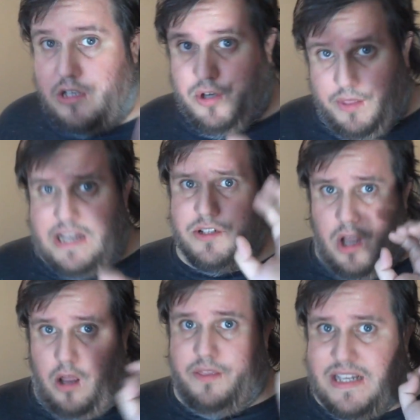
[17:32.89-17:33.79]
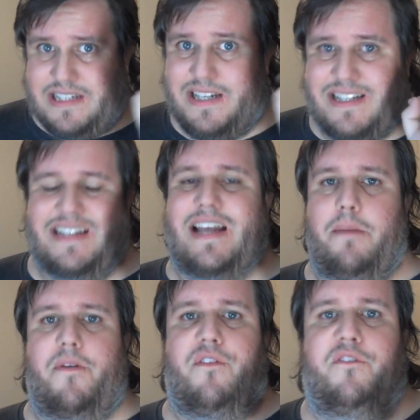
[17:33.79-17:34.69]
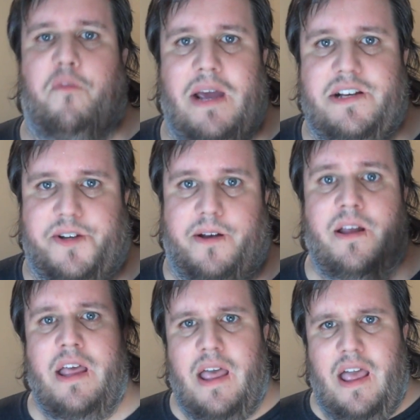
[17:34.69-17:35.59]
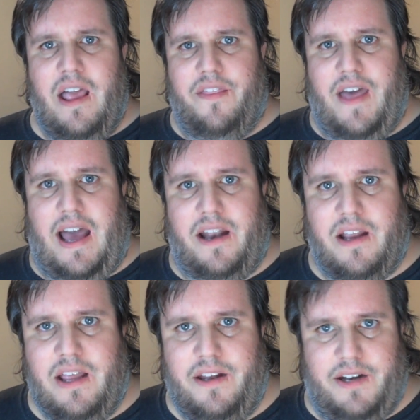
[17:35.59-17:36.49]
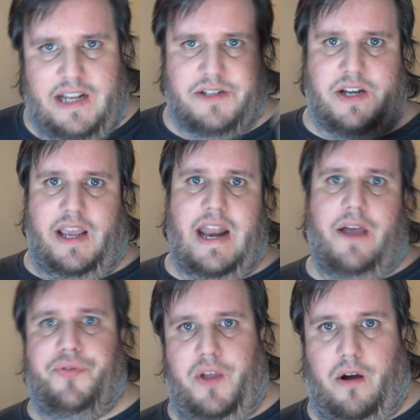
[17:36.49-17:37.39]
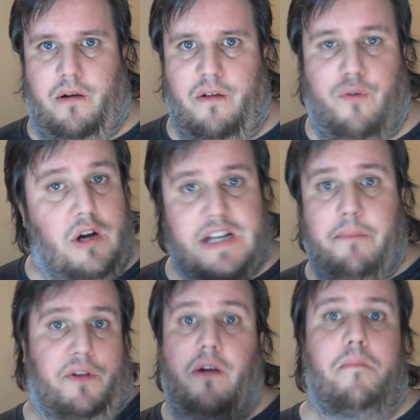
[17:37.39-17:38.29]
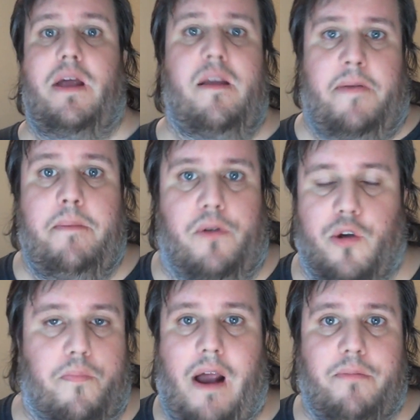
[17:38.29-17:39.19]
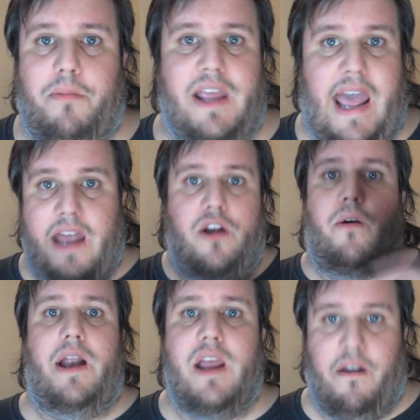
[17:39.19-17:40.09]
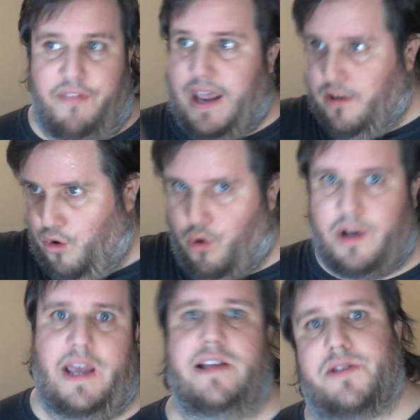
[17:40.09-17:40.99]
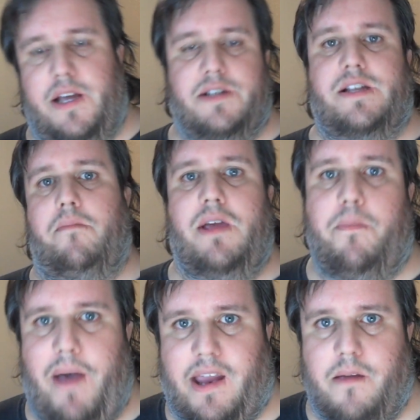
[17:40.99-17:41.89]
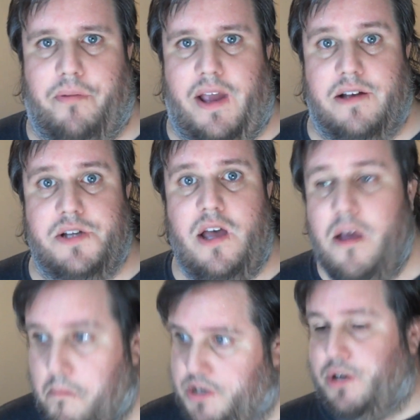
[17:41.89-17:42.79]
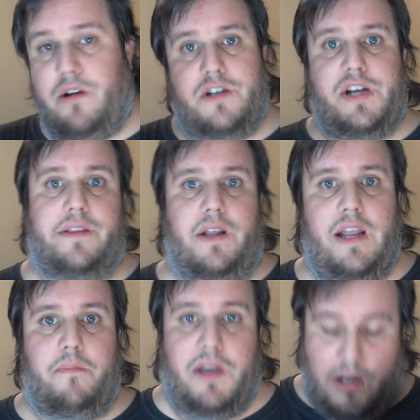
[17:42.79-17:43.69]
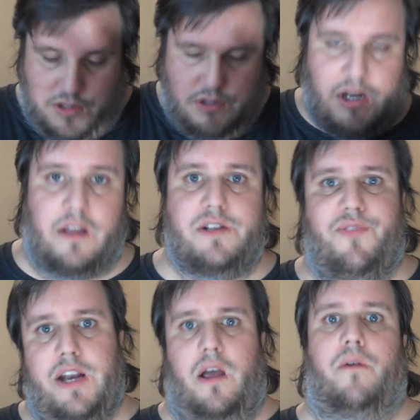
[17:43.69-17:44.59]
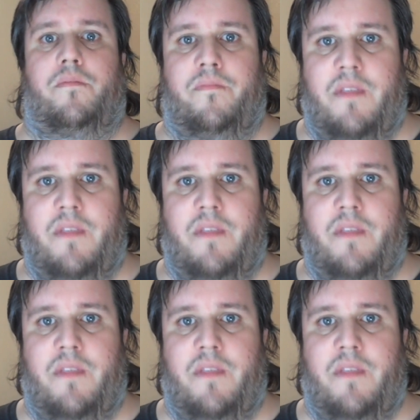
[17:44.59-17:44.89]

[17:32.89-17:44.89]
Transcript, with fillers: So this is the type of information that needs to get out there. For example, there are many people who probably had no idea of that court case against that meat packing plant. But you're going to check the link because you saw this video.